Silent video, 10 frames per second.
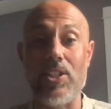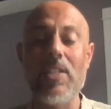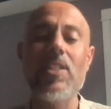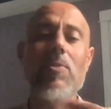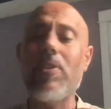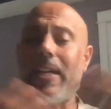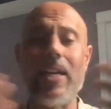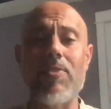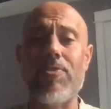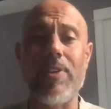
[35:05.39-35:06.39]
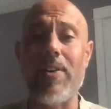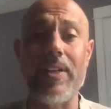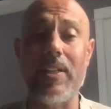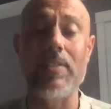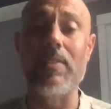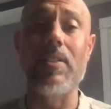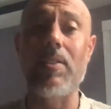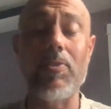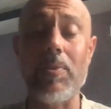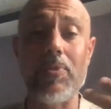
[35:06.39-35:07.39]
And this is a very kind of Freirean,
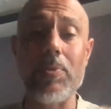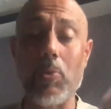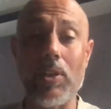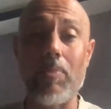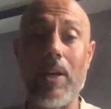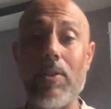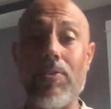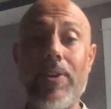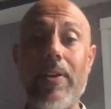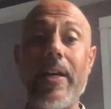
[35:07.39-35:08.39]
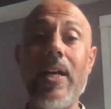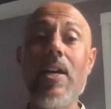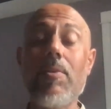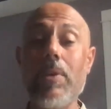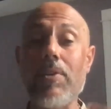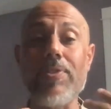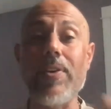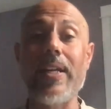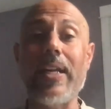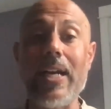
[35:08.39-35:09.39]
from the work of Paulo Freire, very
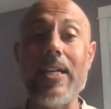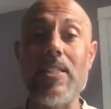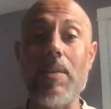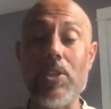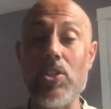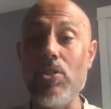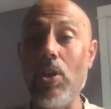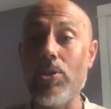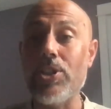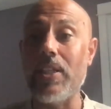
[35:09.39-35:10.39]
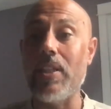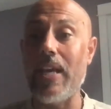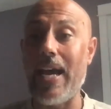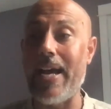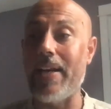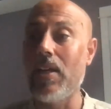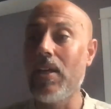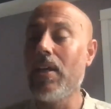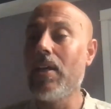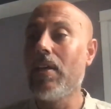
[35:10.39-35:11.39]
Freirean concept, this notion that
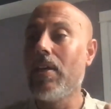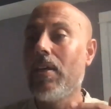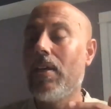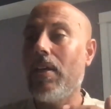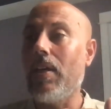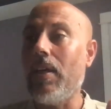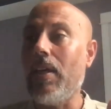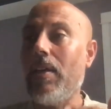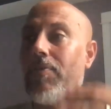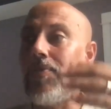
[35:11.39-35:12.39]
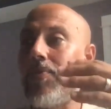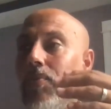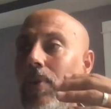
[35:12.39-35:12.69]
if